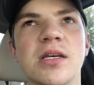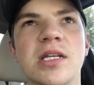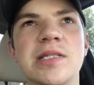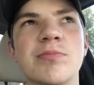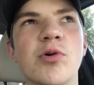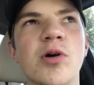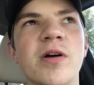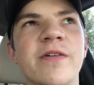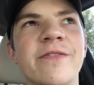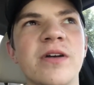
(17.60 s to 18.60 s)
It's more
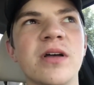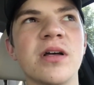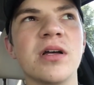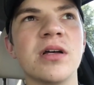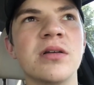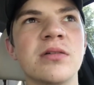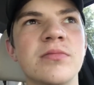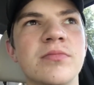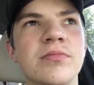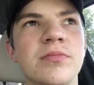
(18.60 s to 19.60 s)
of a, uh,
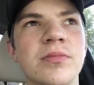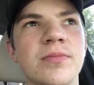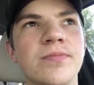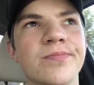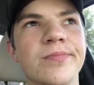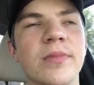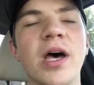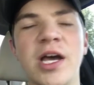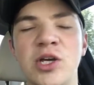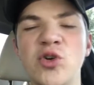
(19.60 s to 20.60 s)

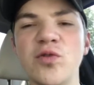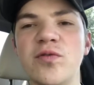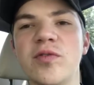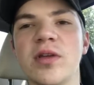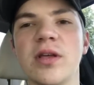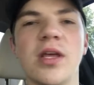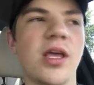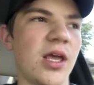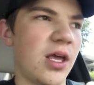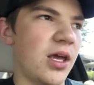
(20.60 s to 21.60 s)
I goofed
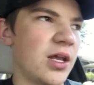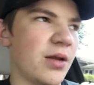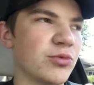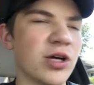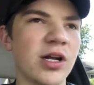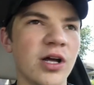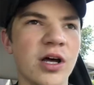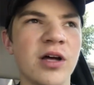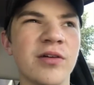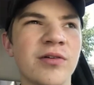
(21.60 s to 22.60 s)
and I'm trying to
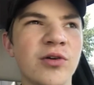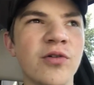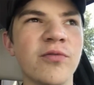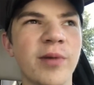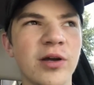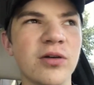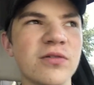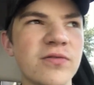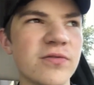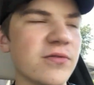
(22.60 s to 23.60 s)
ungoof my
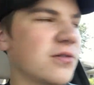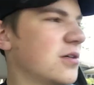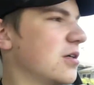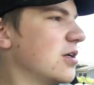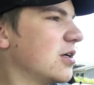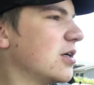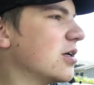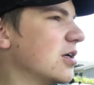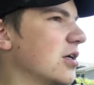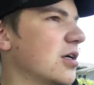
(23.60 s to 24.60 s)
goof.
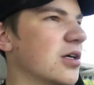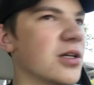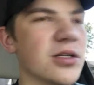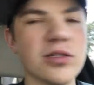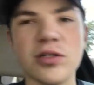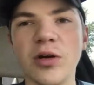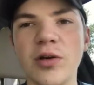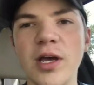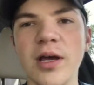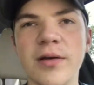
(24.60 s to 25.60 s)
So
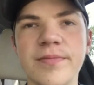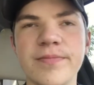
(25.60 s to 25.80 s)
yeah,